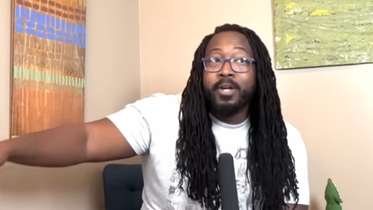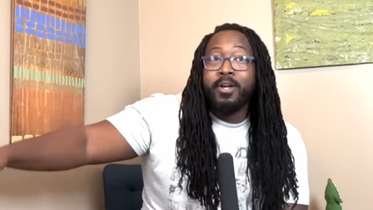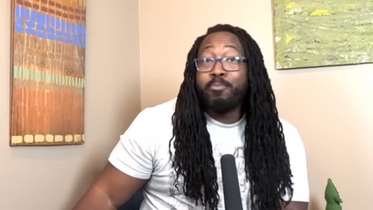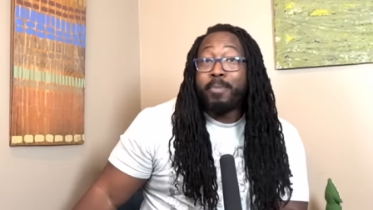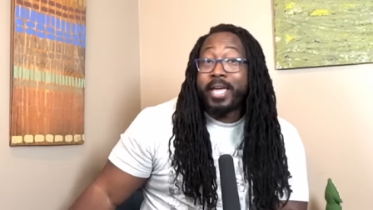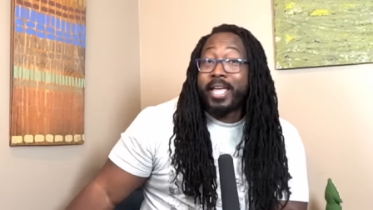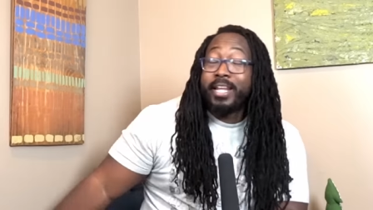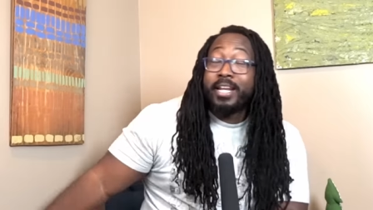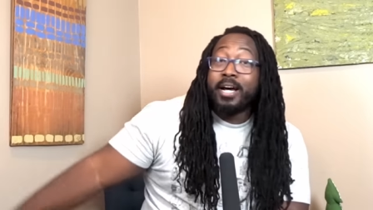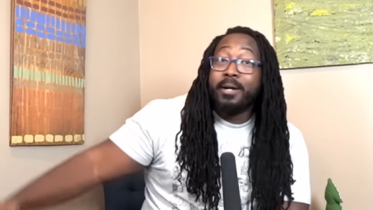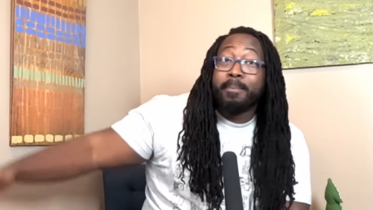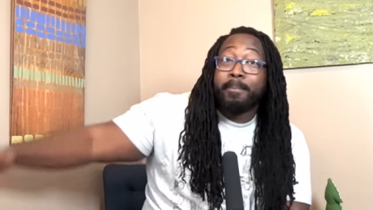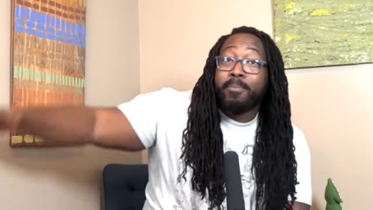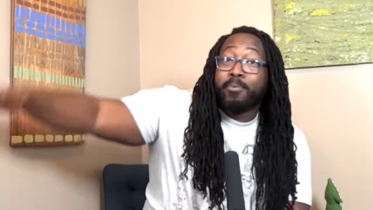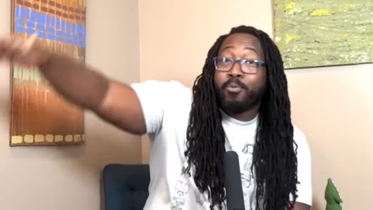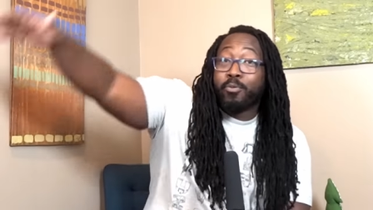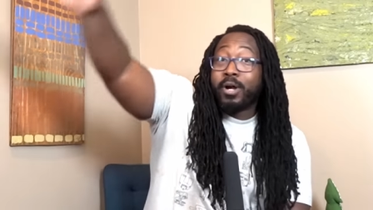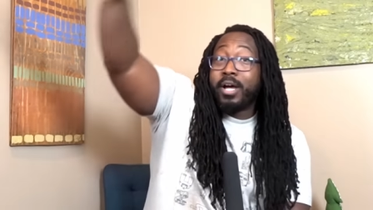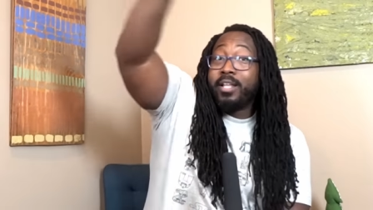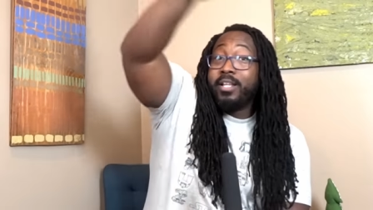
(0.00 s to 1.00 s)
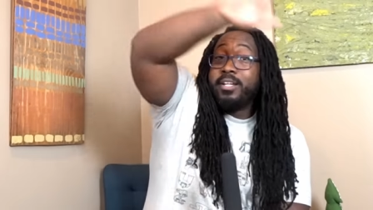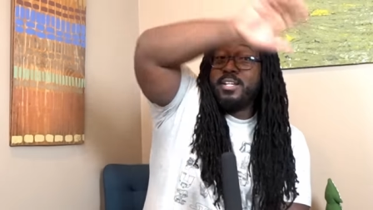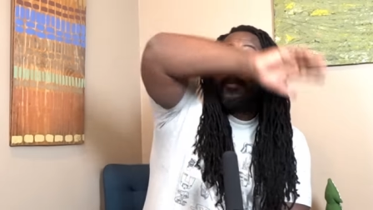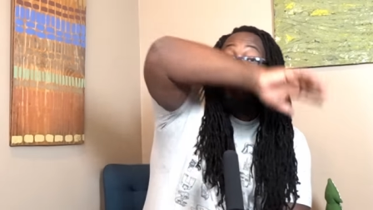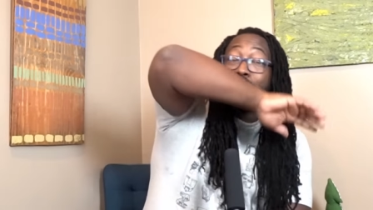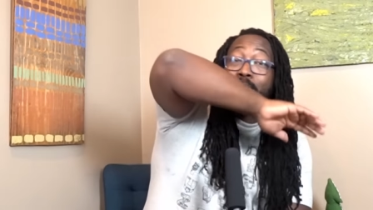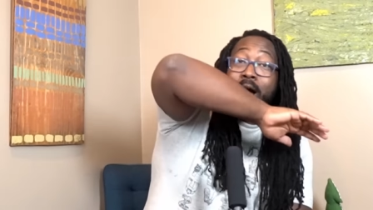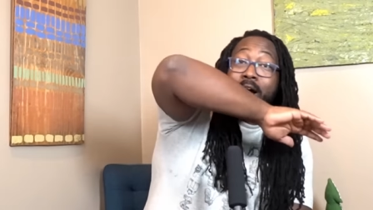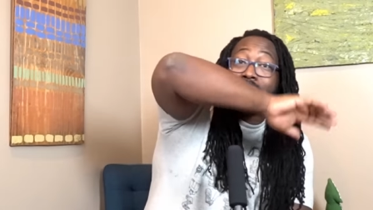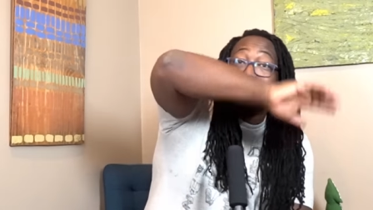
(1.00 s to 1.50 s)
to make an umbrella
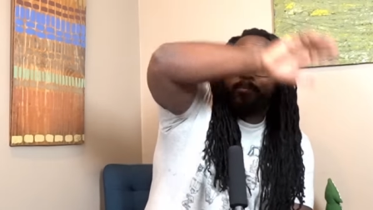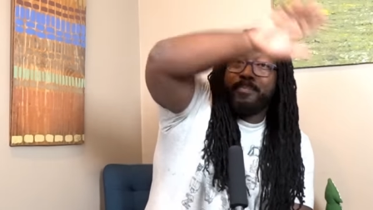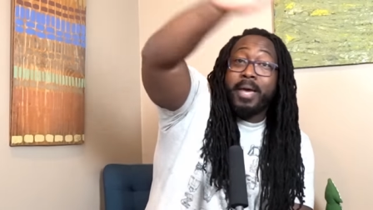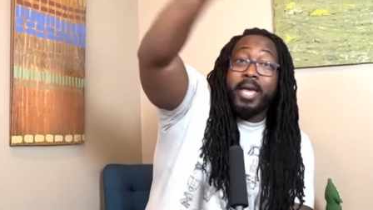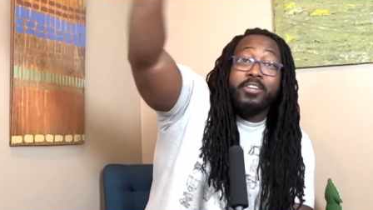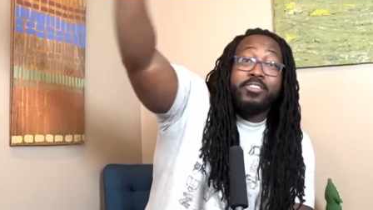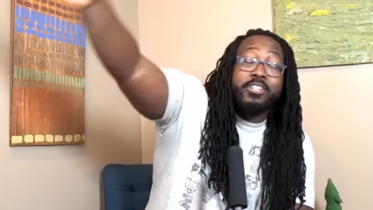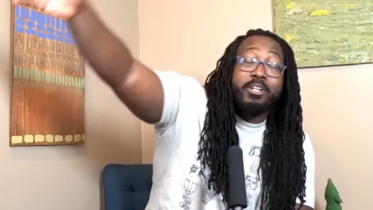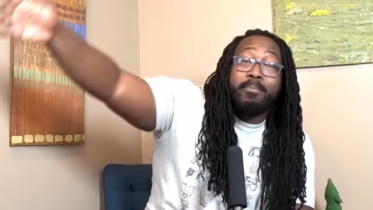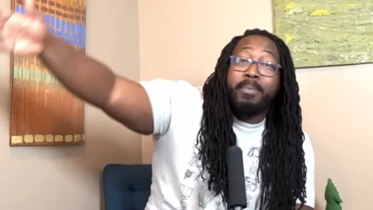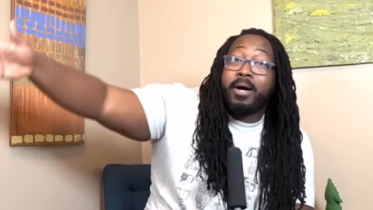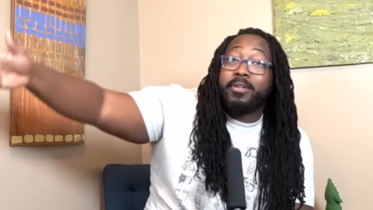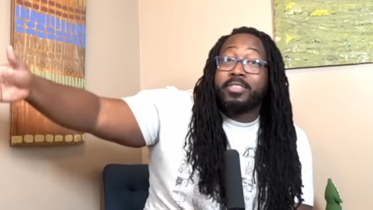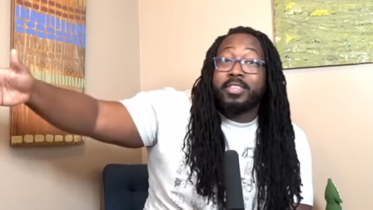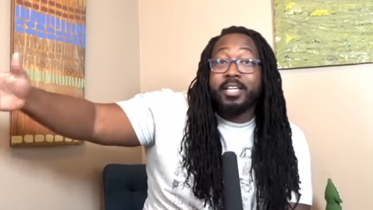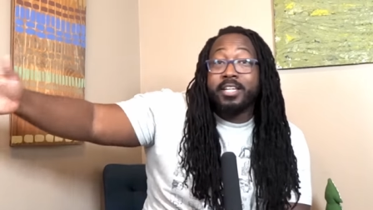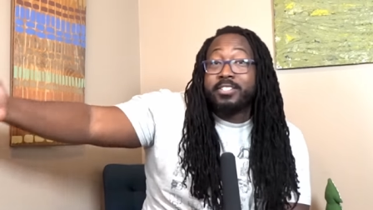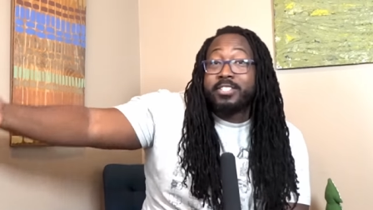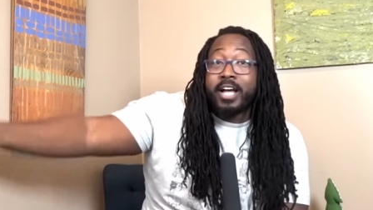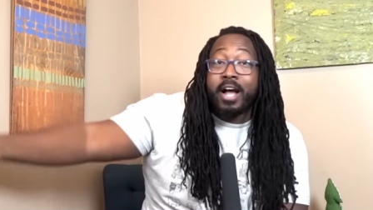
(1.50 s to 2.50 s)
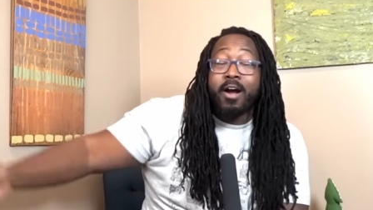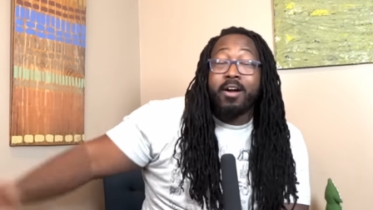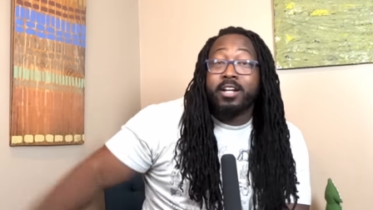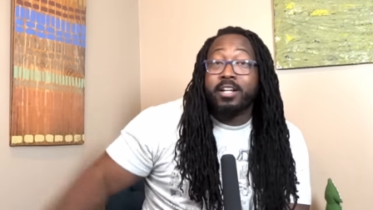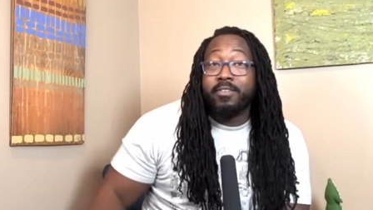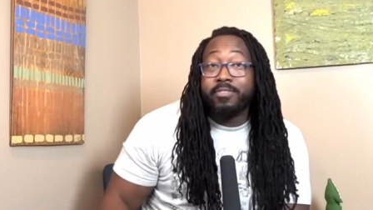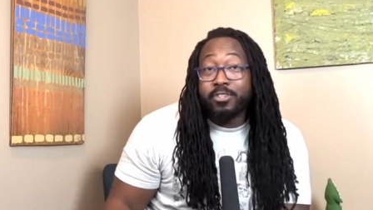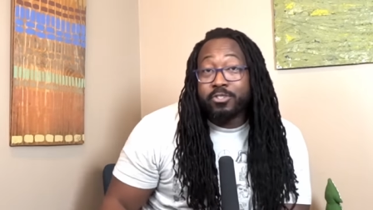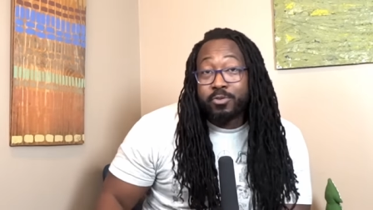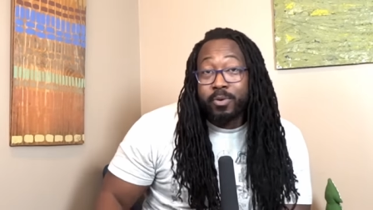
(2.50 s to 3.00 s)
proclamation about the entirety
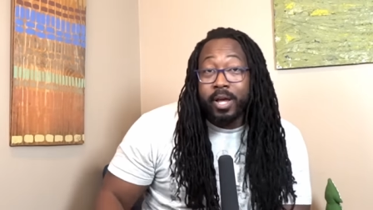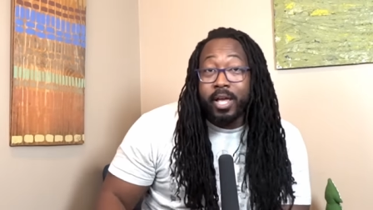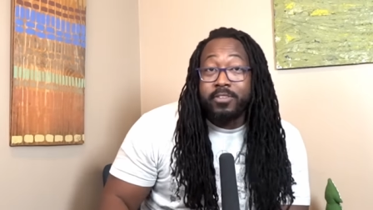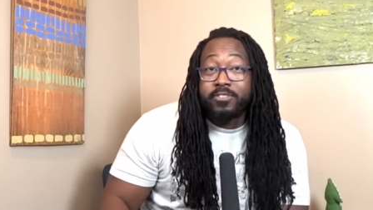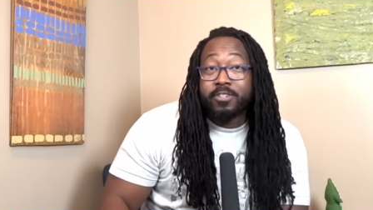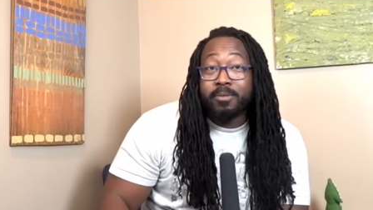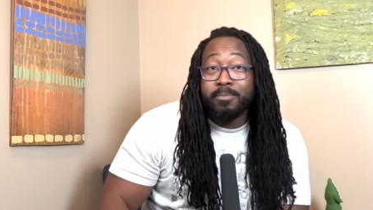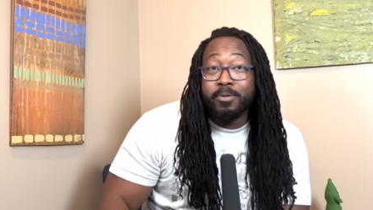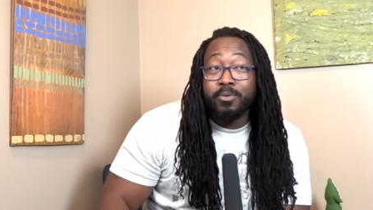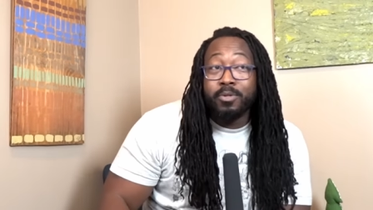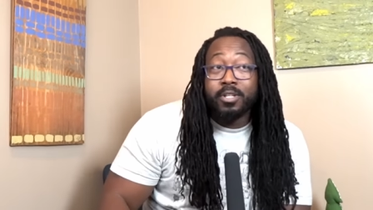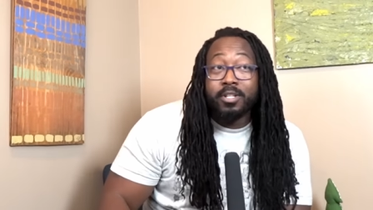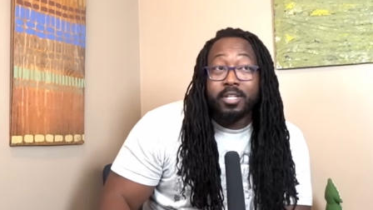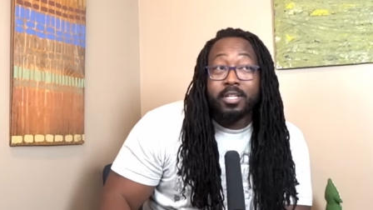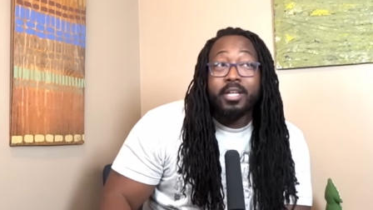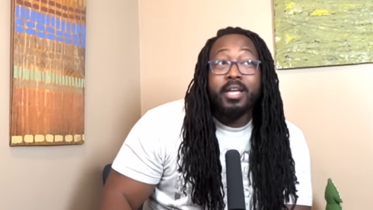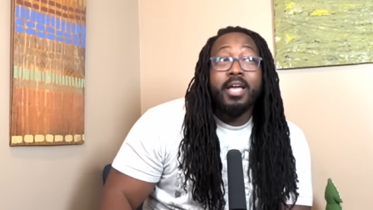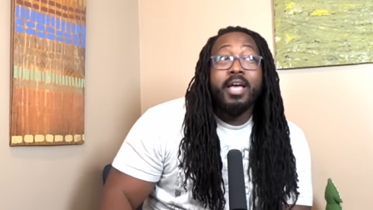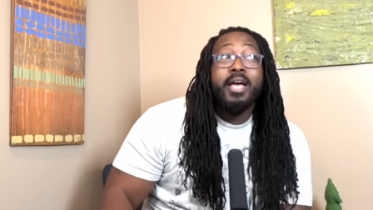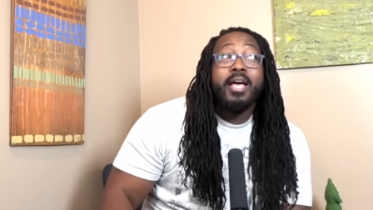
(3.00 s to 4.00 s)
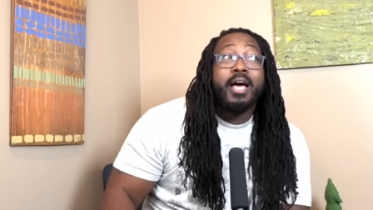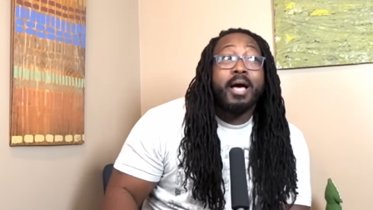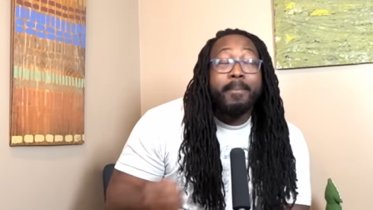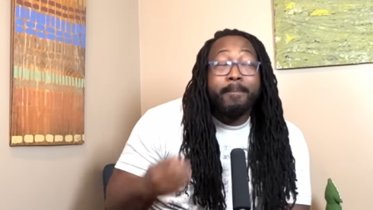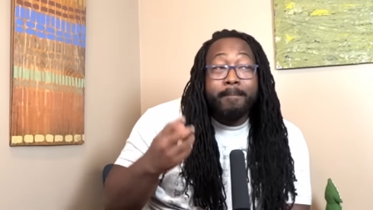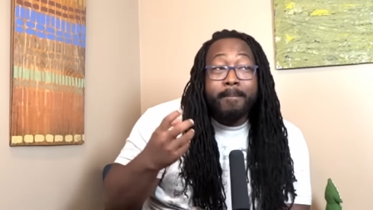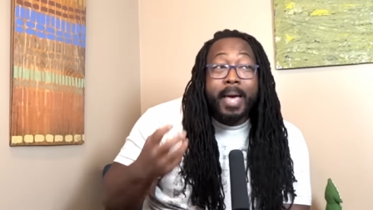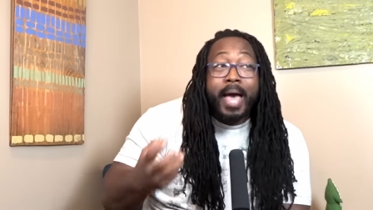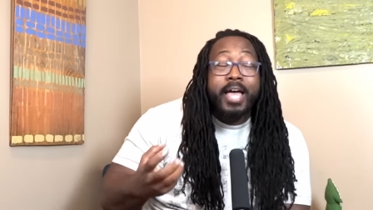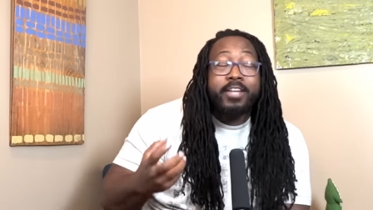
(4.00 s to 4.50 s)
of the trans community.
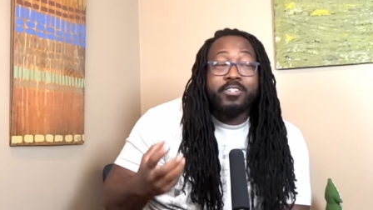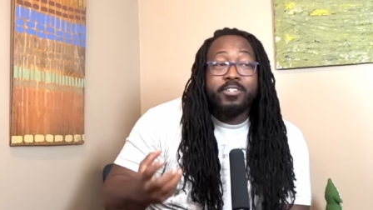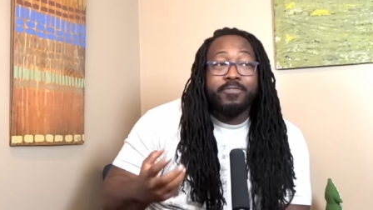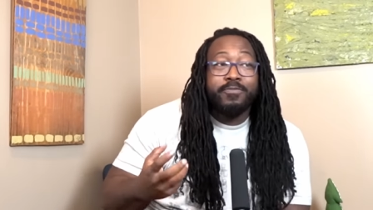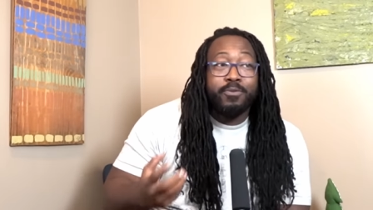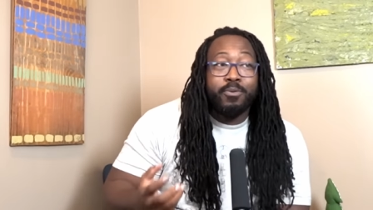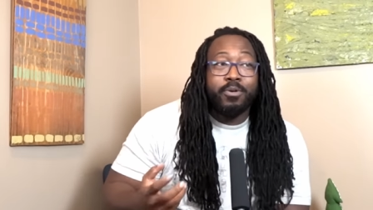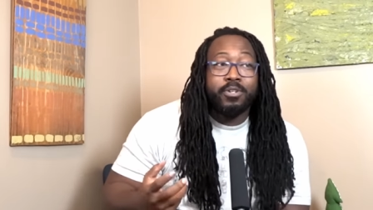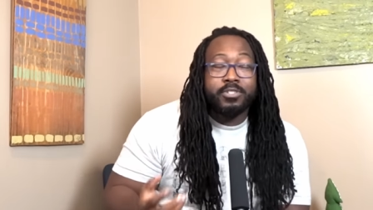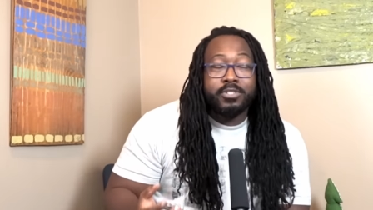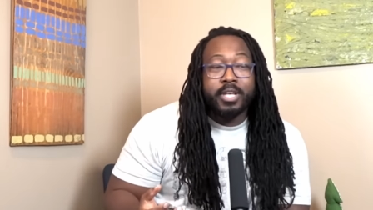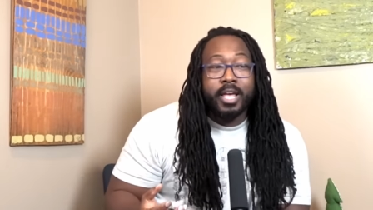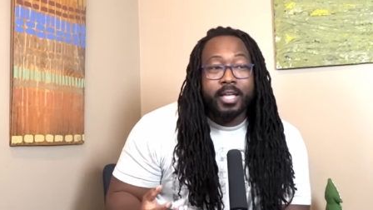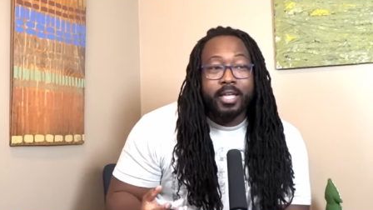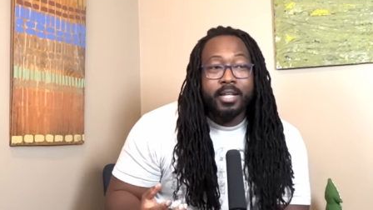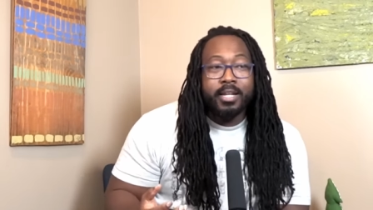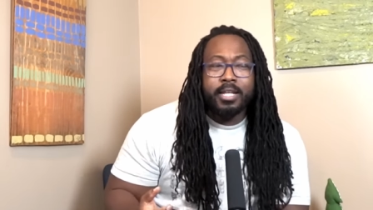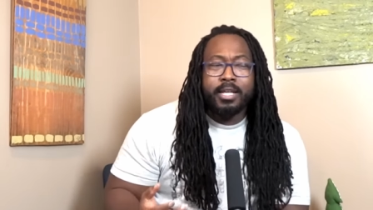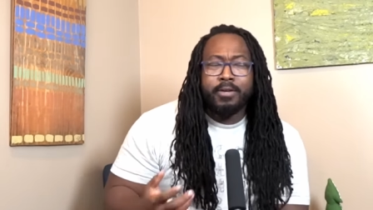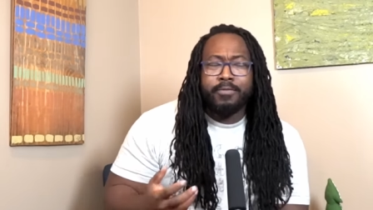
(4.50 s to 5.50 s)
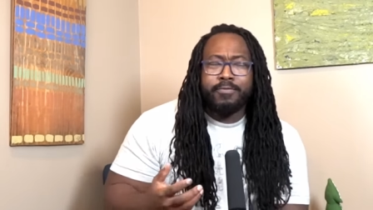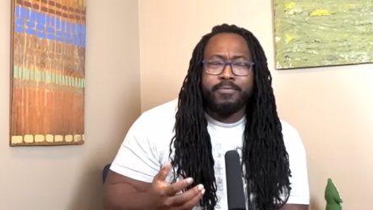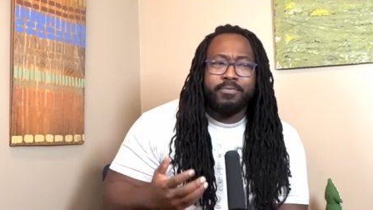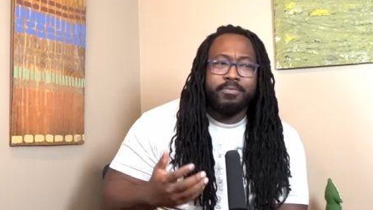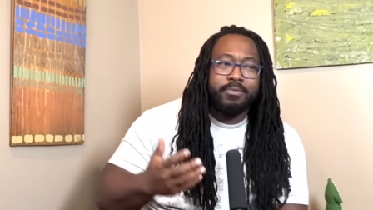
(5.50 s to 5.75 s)
Imagine for a second if